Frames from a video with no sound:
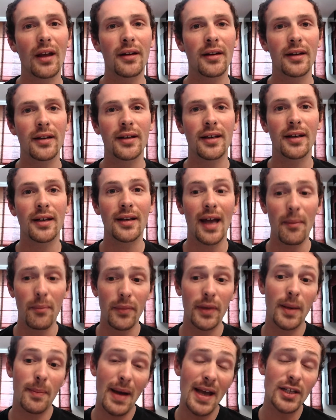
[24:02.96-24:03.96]

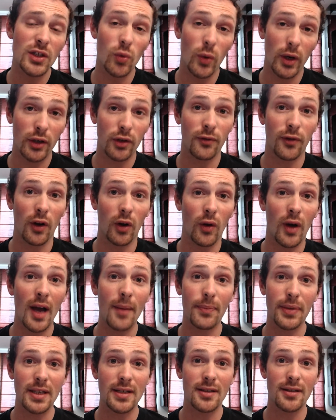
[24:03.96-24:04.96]
the best way to follow
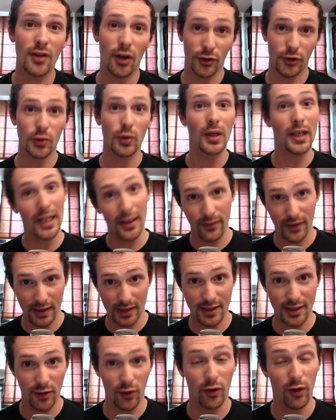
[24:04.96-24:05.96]
up is not to leave
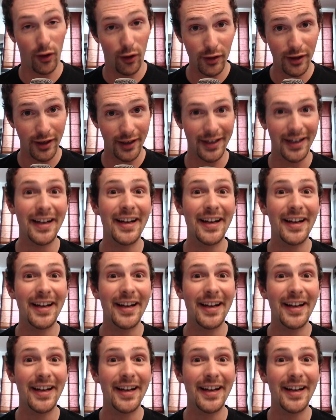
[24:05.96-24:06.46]
it so long.